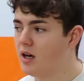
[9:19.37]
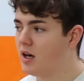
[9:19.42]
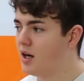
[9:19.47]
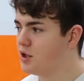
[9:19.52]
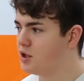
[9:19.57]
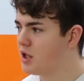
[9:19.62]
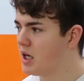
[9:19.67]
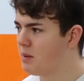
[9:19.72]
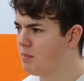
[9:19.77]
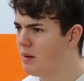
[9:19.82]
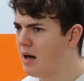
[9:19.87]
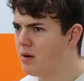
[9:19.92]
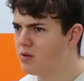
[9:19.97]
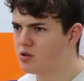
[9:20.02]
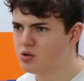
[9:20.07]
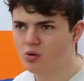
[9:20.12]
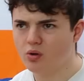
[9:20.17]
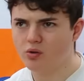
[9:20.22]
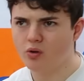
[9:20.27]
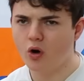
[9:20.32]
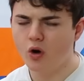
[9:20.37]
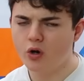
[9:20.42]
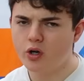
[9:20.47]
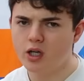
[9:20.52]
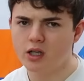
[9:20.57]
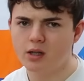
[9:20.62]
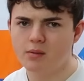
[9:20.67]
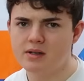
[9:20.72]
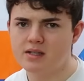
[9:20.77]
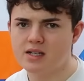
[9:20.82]
Jalibert was sort of
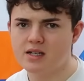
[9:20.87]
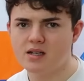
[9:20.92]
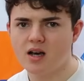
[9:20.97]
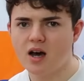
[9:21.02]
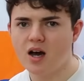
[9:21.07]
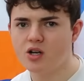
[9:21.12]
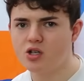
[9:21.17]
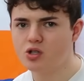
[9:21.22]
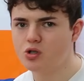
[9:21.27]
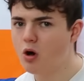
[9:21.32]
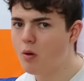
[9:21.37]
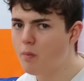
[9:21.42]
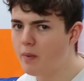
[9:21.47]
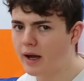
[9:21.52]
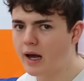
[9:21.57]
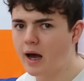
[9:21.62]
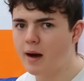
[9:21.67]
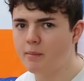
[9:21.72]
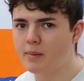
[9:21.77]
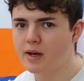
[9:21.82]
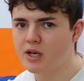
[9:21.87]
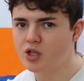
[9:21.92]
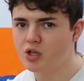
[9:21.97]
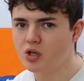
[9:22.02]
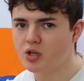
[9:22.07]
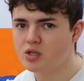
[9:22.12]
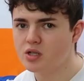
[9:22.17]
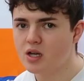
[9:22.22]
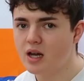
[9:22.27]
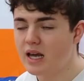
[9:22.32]
hooking them into touch, not being
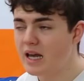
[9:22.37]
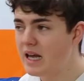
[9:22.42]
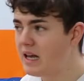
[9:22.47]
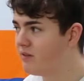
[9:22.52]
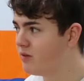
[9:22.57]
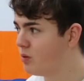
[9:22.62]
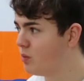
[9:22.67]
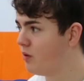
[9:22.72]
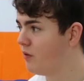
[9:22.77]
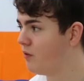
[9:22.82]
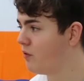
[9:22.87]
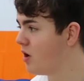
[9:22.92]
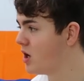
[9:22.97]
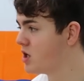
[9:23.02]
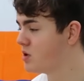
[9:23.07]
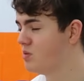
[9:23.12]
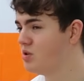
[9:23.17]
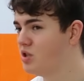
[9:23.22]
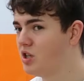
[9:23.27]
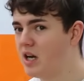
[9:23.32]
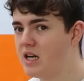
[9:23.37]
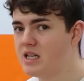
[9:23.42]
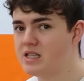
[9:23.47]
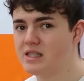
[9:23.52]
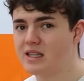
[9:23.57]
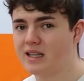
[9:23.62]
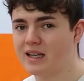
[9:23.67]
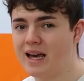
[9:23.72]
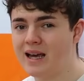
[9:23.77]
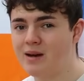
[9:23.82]
ambitious, even when France were
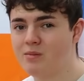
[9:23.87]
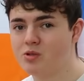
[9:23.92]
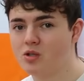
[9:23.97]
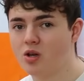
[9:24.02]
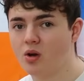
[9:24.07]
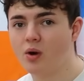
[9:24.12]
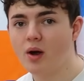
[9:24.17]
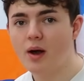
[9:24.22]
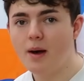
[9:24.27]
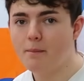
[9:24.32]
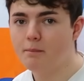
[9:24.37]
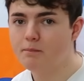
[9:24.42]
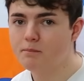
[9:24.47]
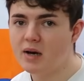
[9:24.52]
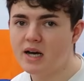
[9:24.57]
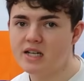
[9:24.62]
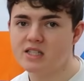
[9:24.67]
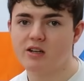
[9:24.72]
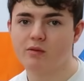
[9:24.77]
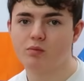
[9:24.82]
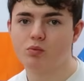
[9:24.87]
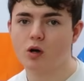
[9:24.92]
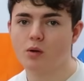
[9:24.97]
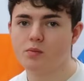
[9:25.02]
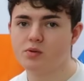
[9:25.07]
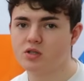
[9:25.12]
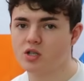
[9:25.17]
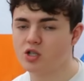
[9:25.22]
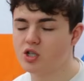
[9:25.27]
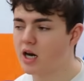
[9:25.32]
chasing the game. So massive
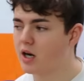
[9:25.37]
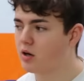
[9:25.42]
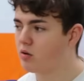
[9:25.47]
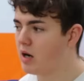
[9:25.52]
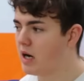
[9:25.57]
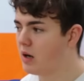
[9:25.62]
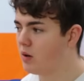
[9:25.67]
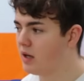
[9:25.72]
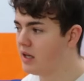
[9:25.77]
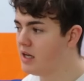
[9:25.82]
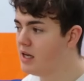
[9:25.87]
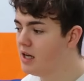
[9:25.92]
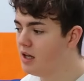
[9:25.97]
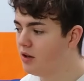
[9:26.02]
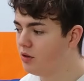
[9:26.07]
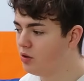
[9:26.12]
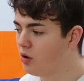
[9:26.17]
props to Jack Crowley.